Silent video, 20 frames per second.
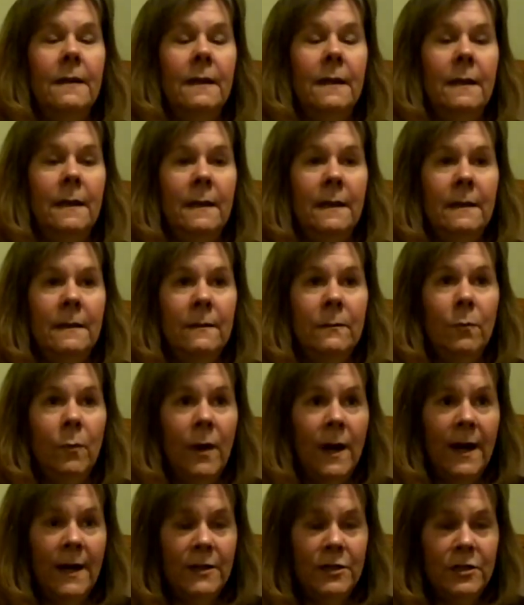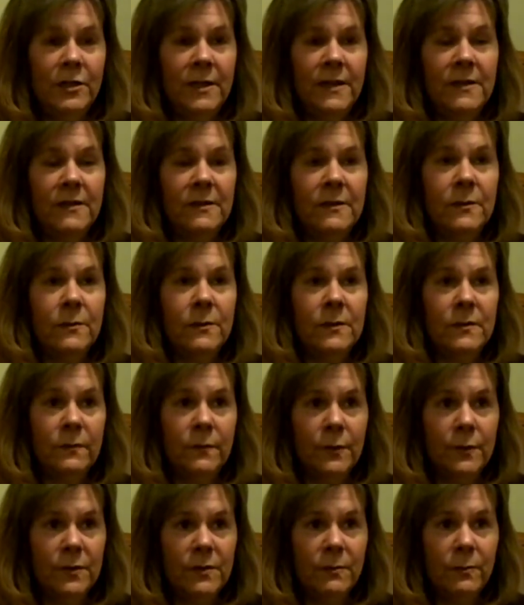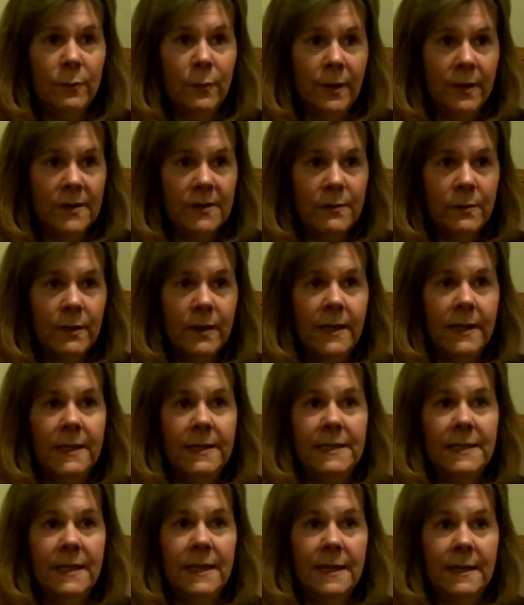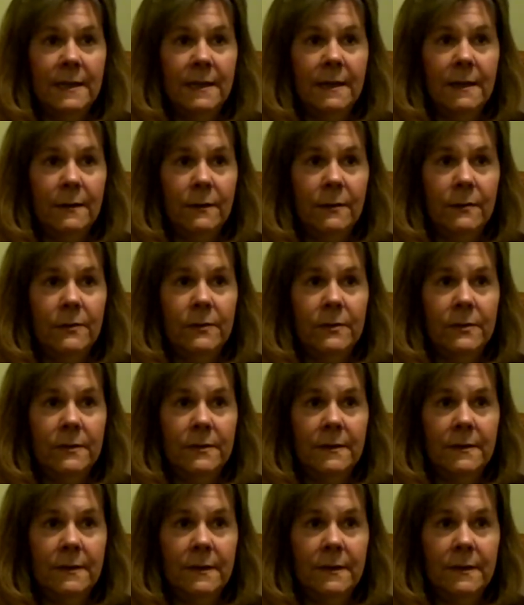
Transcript: and watched as those first bricks were getting taken out,